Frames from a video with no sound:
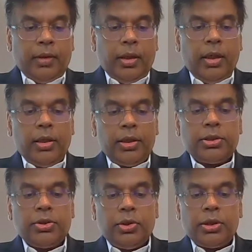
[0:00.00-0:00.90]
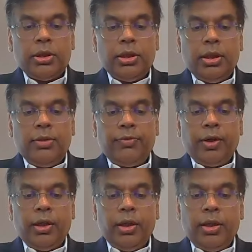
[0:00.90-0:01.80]
It underscores the need
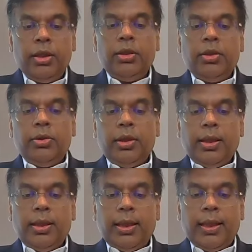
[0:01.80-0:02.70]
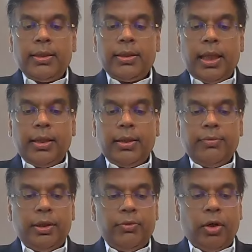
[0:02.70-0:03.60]
for continued and enhanced
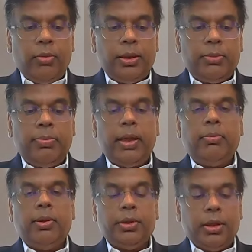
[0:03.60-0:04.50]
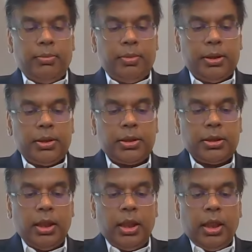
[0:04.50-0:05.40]
active involvement by both
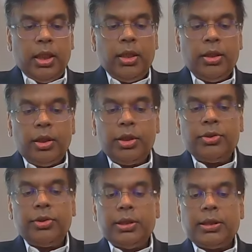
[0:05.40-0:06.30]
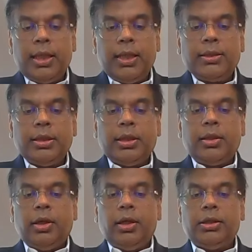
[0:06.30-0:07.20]
governments in nurturing science and
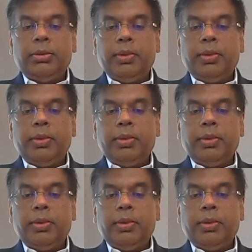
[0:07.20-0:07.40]
technology